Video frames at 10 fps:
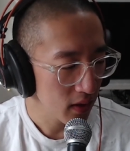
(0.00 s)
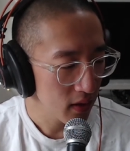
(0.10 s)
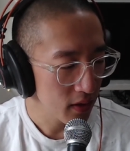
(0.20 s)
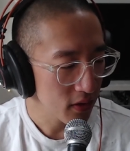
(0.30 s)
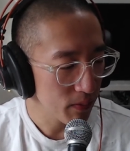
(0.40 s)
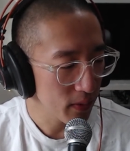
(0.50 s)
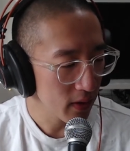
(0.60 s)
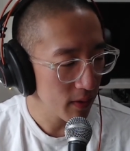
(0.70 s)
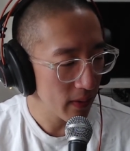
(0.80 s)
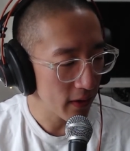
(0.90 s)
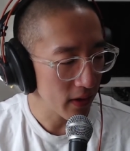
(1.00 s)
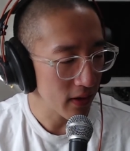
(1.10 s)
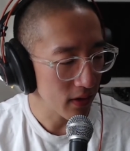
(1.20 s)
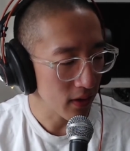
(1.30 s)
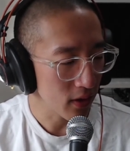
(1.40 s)
There's a book about
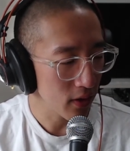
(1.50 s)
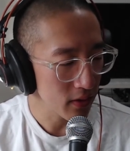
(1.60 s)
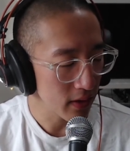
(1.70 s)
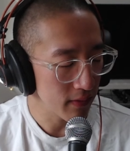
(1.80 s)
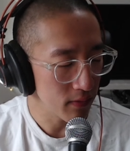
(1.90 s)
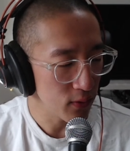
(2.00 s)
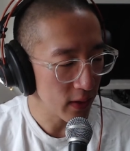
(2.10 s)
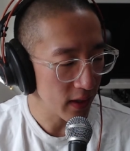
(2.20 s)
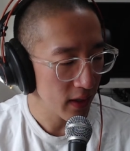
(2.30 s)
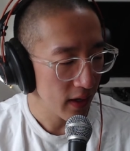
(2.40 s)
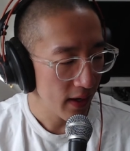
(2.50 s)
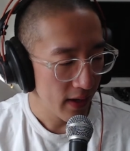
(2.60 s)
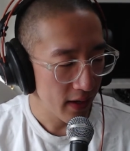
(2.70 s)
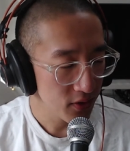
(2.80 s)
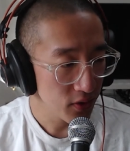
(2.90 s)
it, The Cult of We.
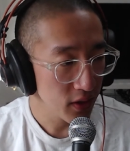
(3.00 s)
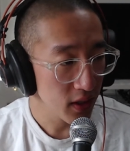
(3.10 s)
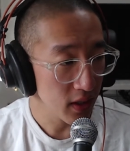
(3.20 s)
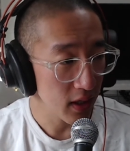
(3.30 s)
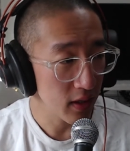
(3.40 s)
Actually,